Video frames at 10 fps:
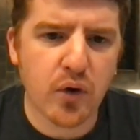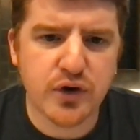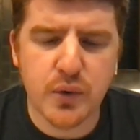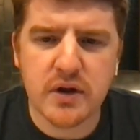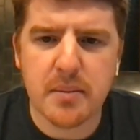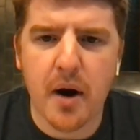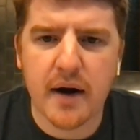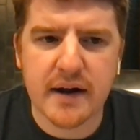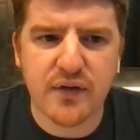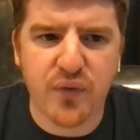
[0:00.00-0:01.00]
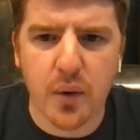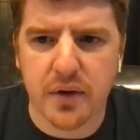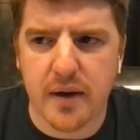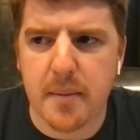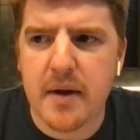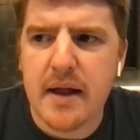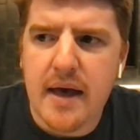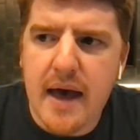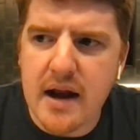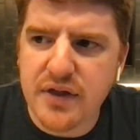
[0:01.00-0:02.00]
are doing the marketing for them.
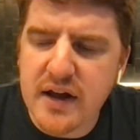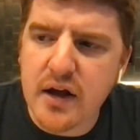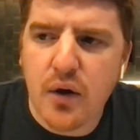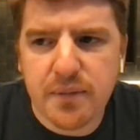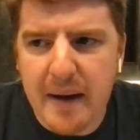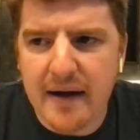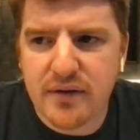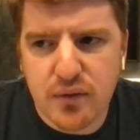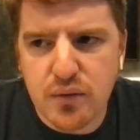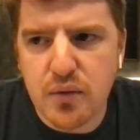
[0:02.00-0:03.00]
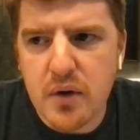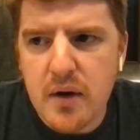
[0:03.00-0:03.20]
And I think it goes back to